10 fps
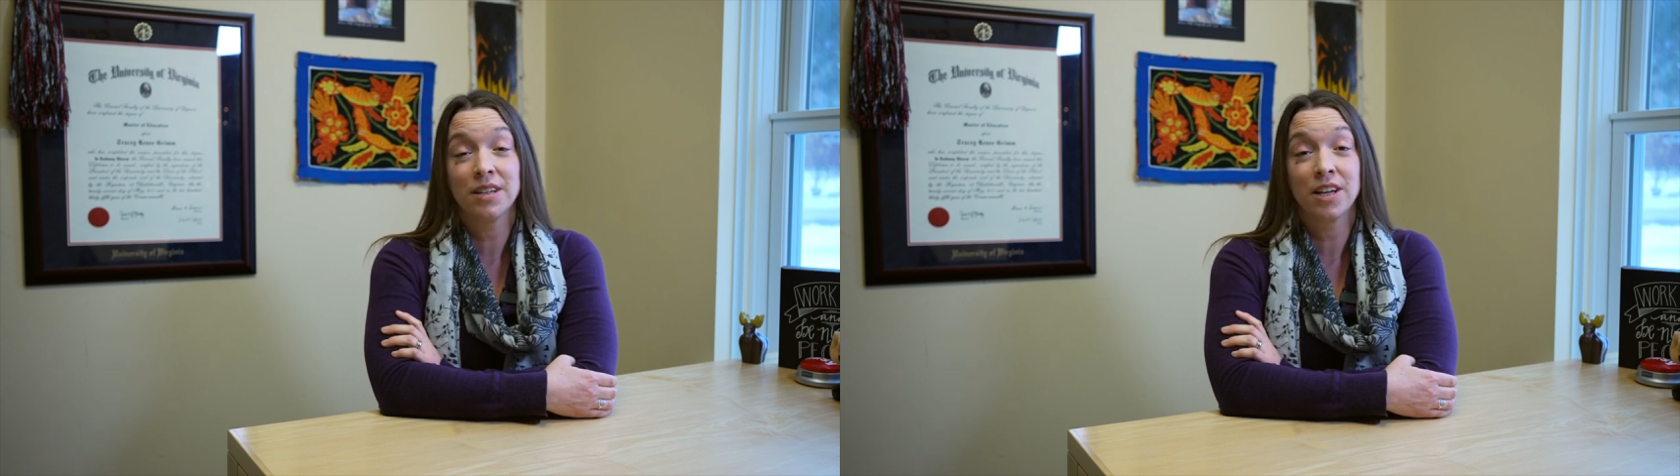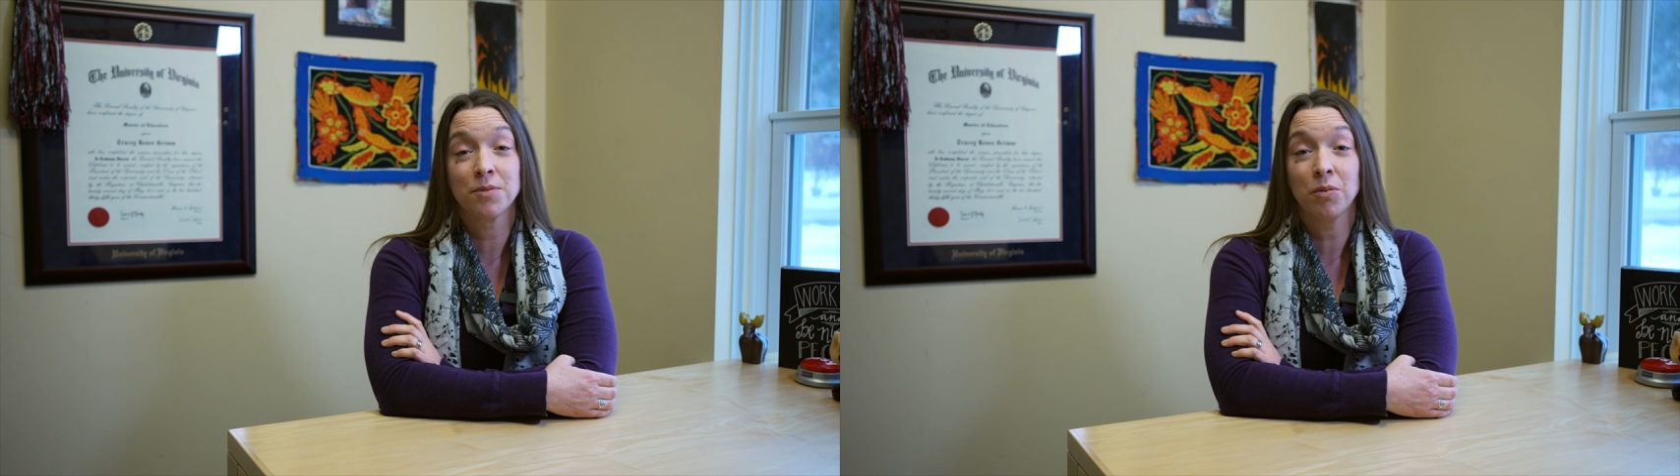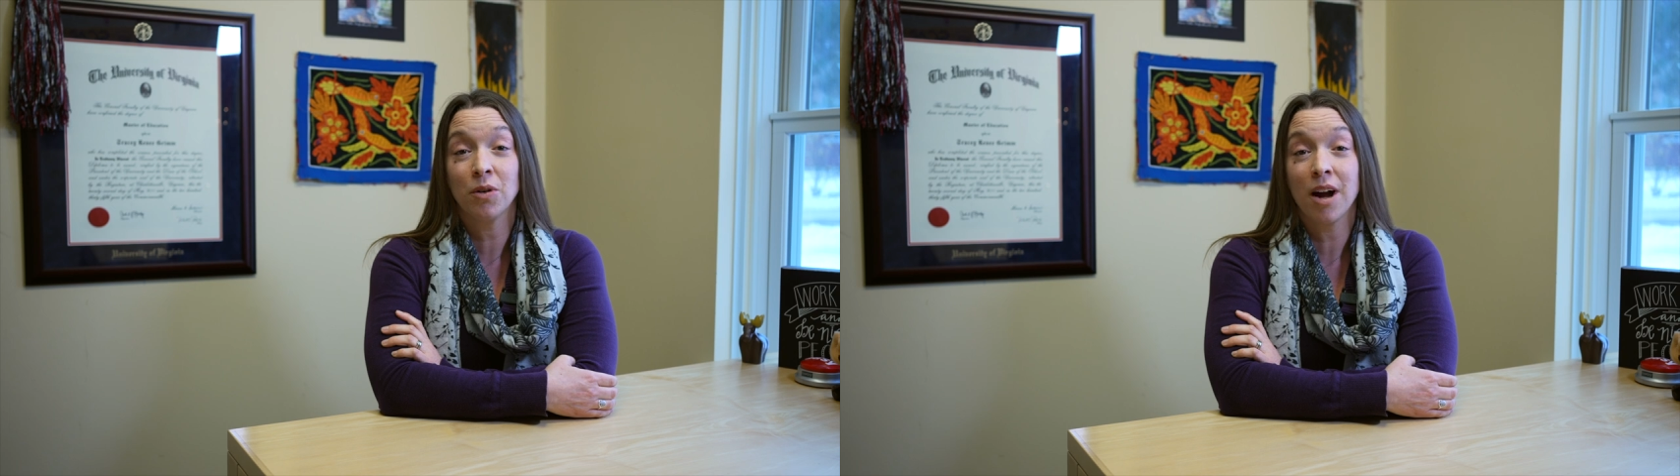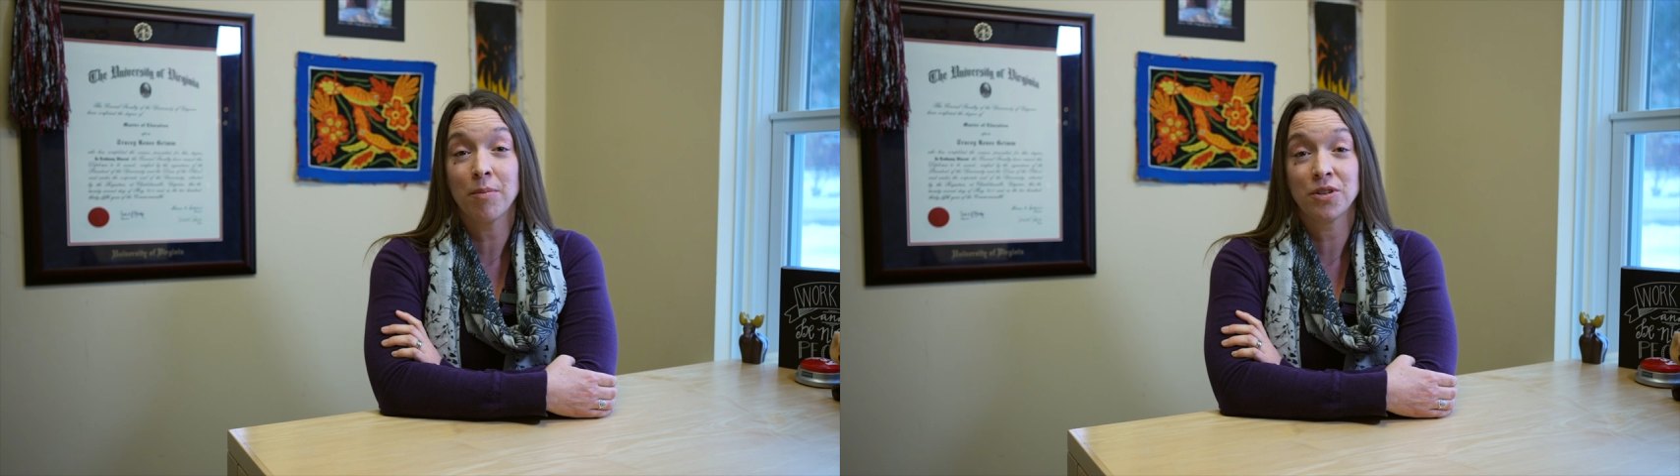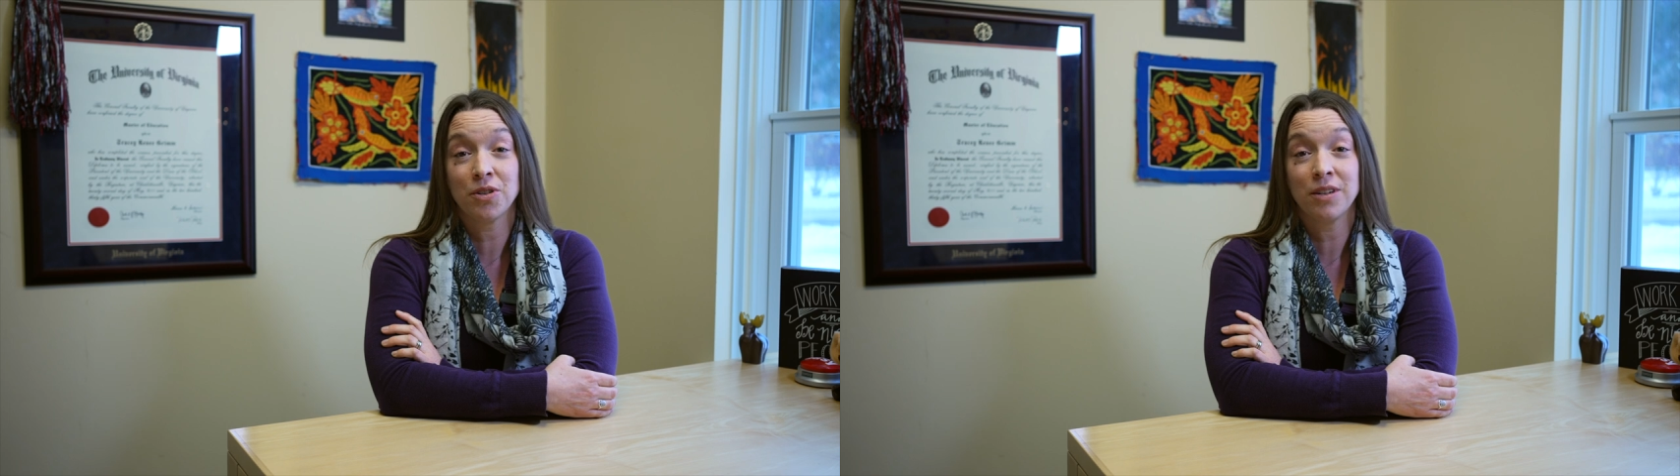explore
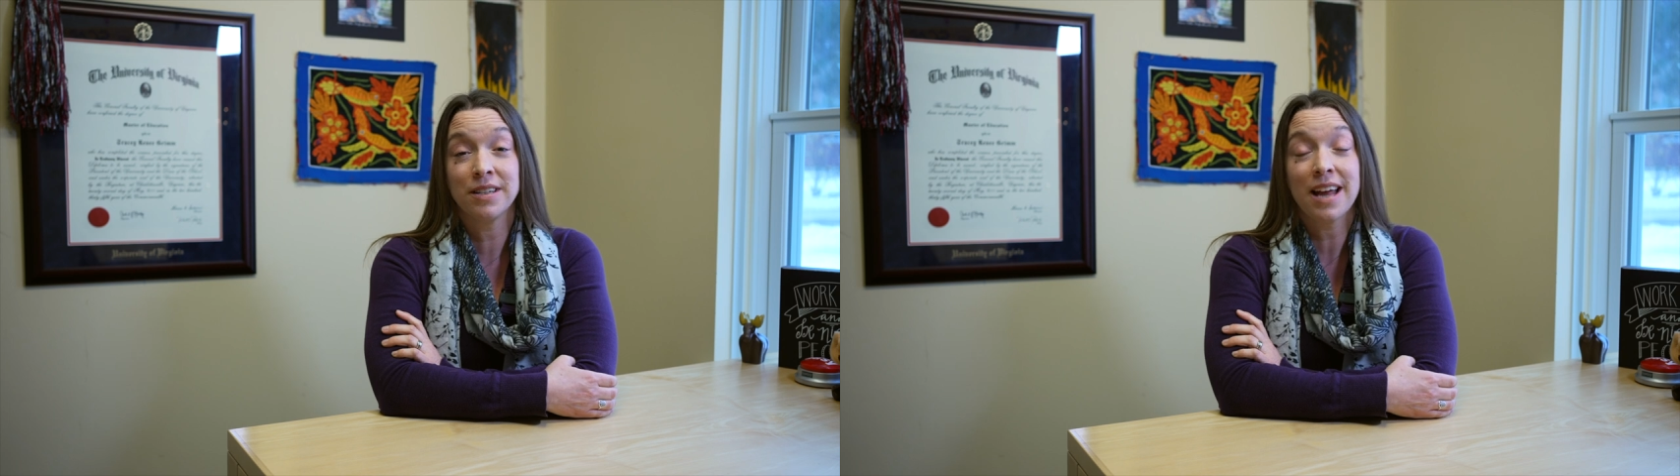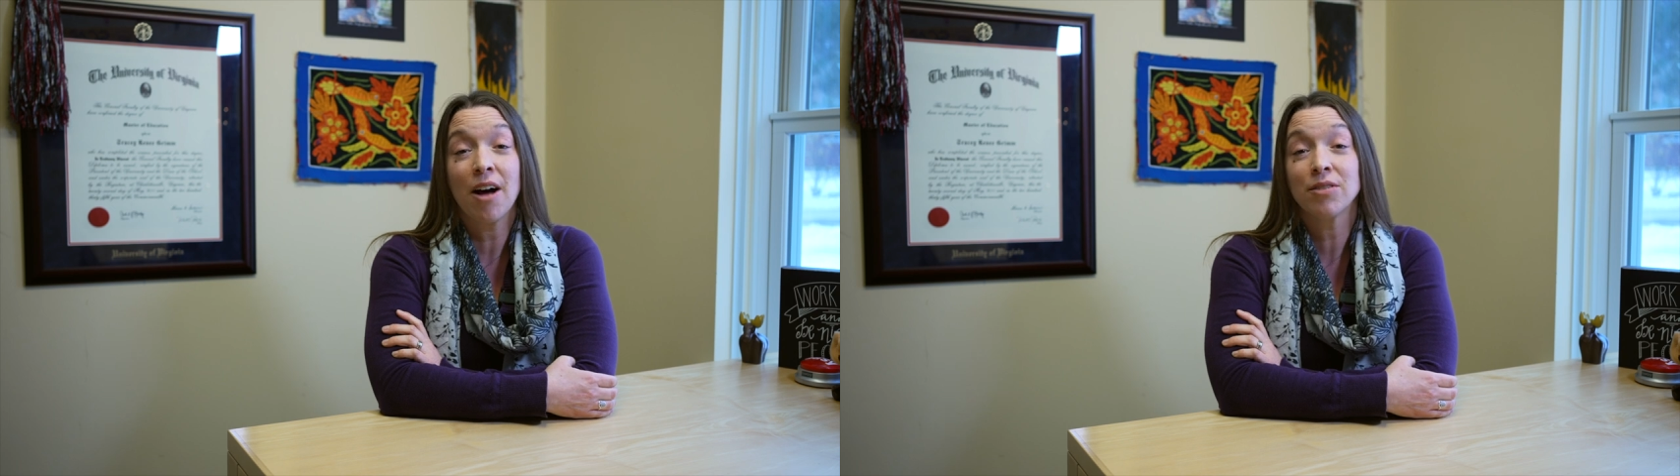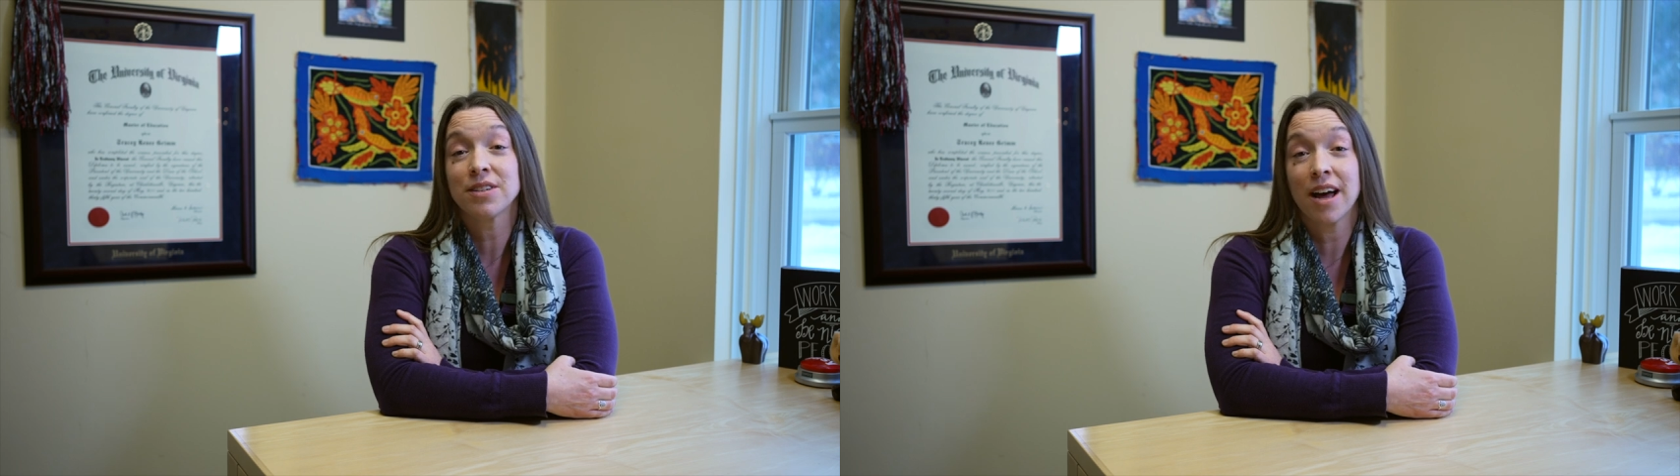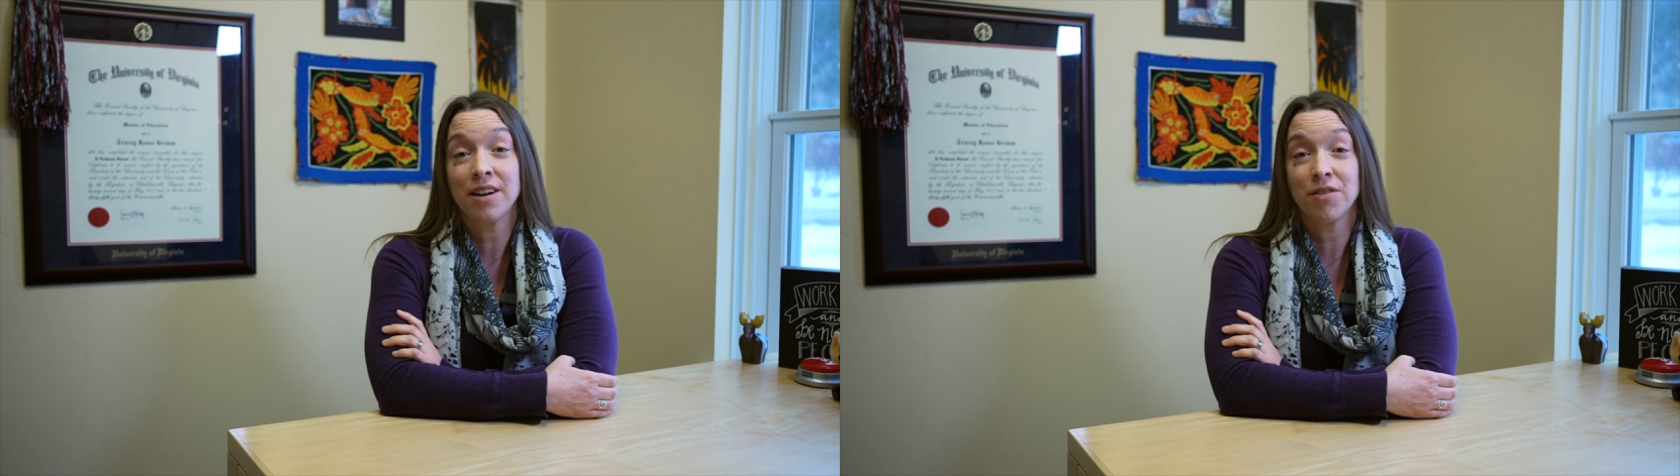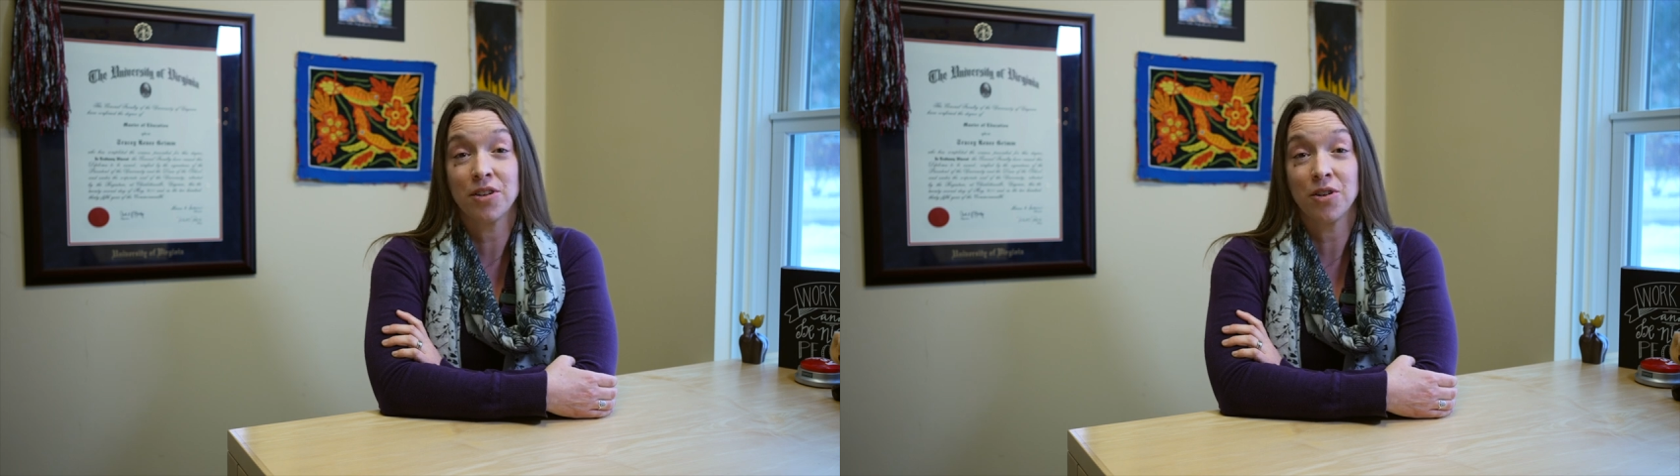opportunities outside
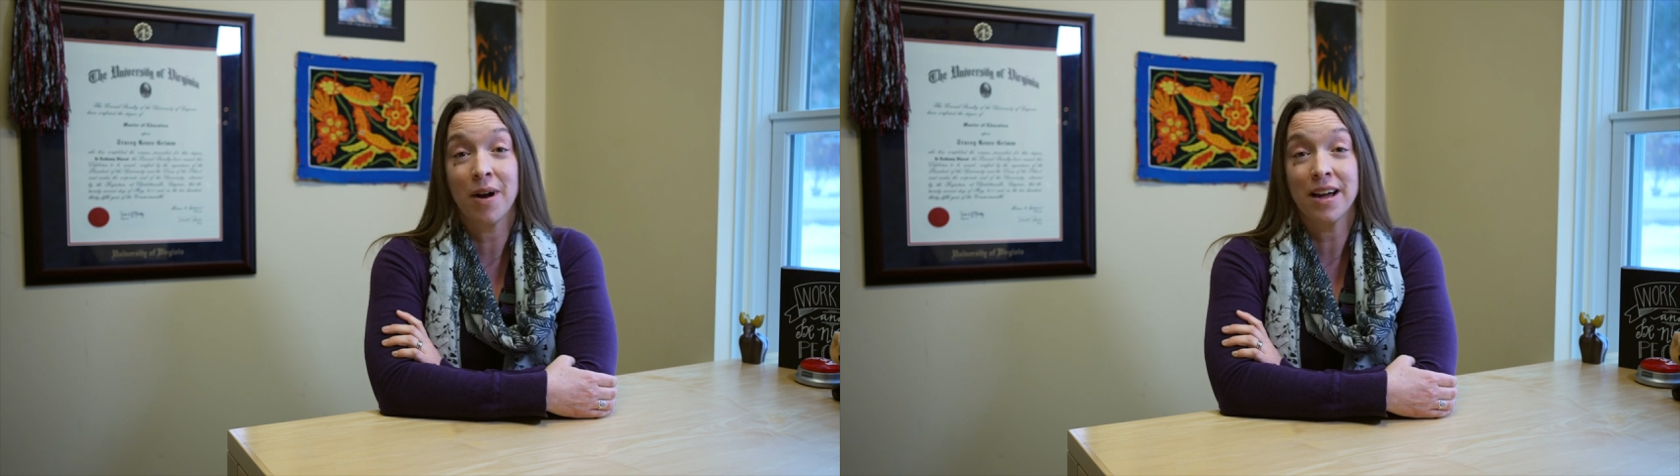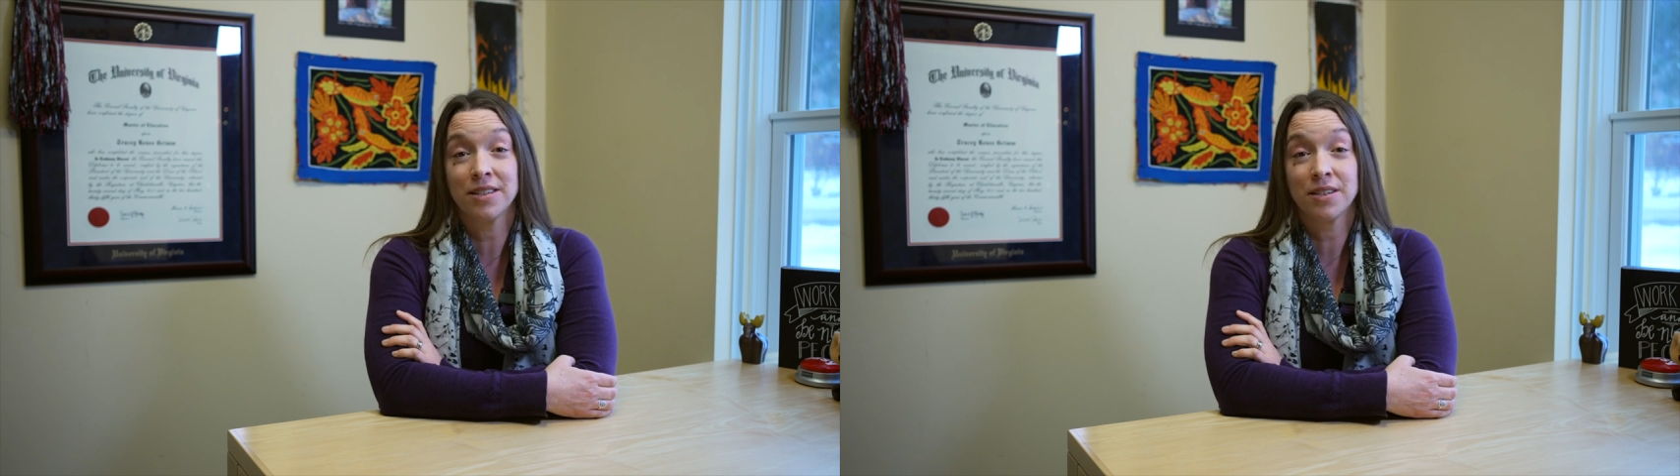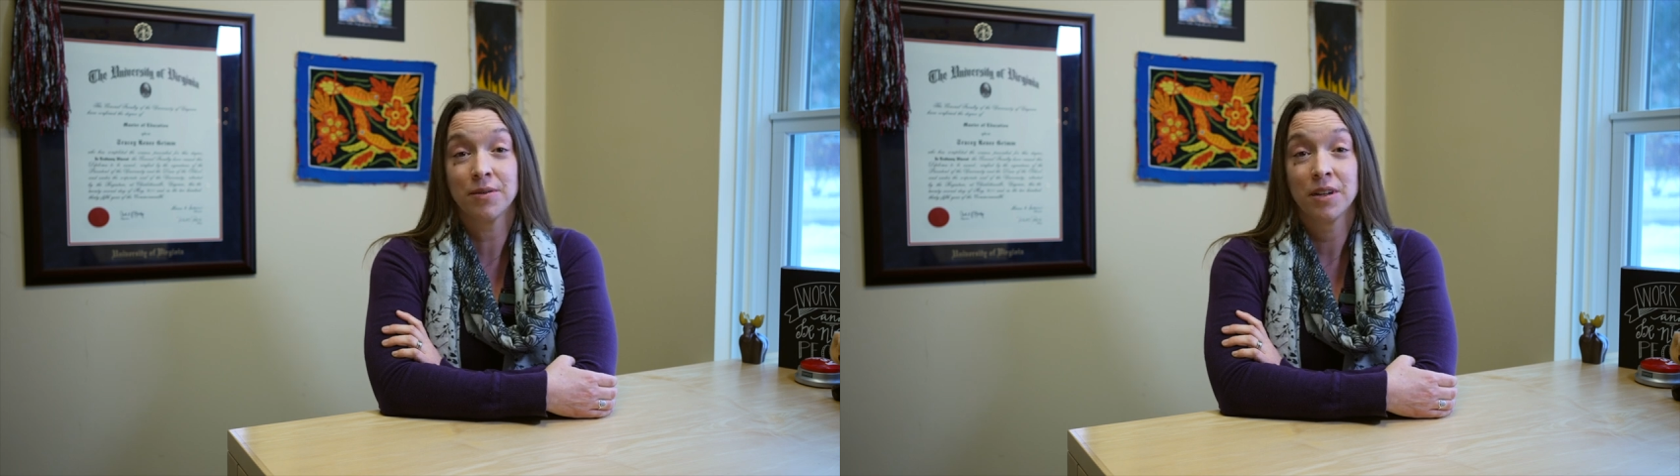of the US.